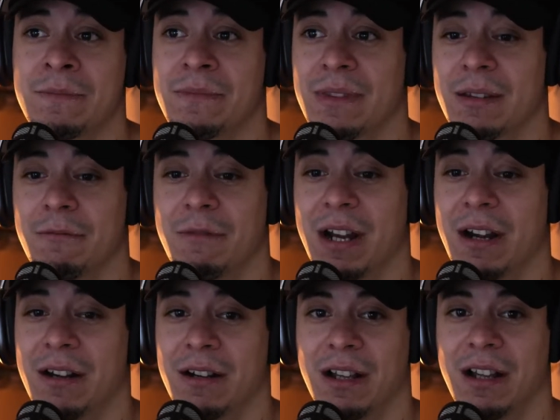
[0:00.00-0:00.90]

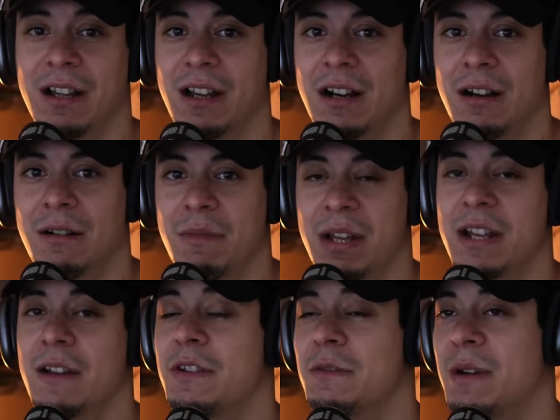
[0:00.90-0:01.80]
Where many
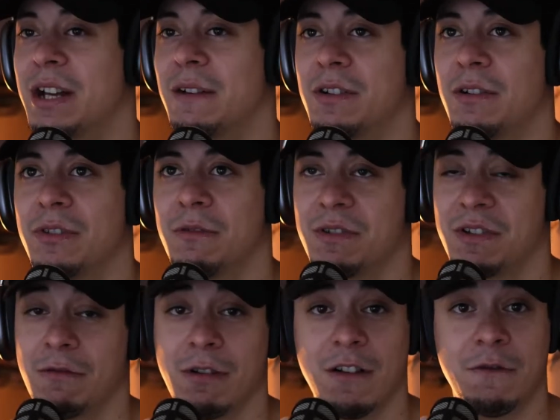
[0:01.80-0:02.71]
of you might have known there was a
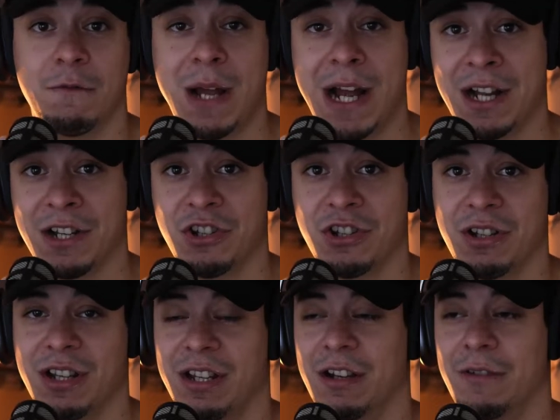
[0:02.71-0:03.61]
rough patch
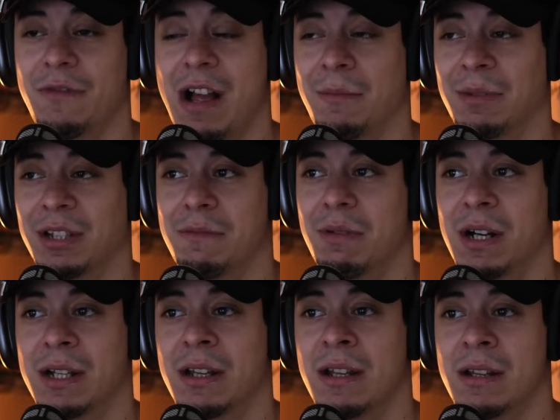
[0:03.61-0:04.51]
in the family,
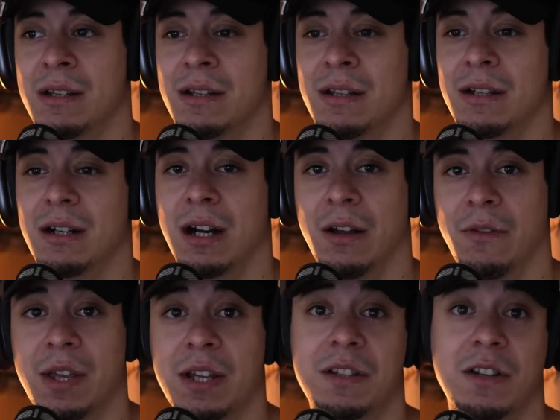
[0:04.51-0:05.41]
but
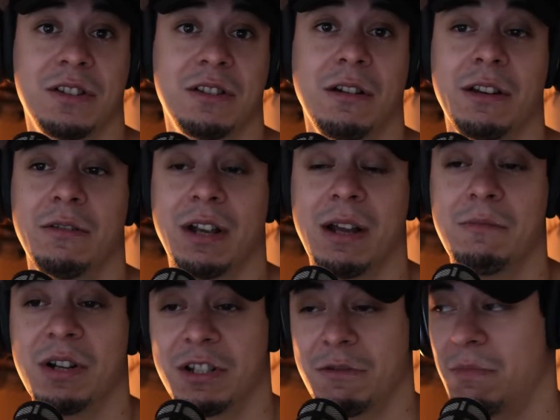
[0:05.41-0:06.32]
things are starting to get
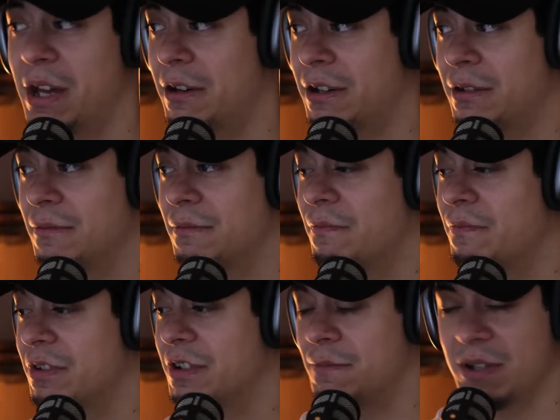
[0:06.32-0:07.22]
much better,
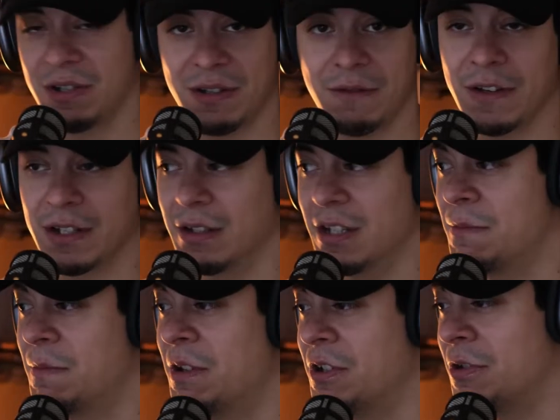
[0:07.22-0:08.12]
specifically
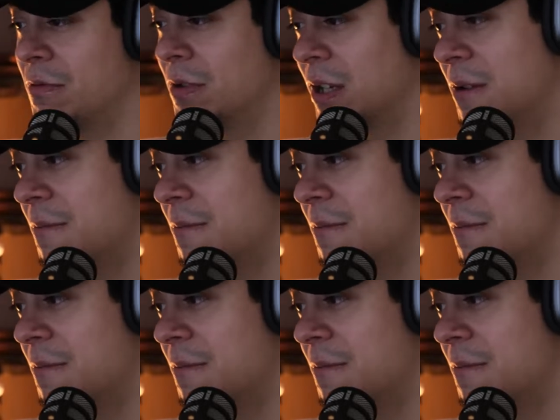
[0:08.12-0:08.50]
spiritually.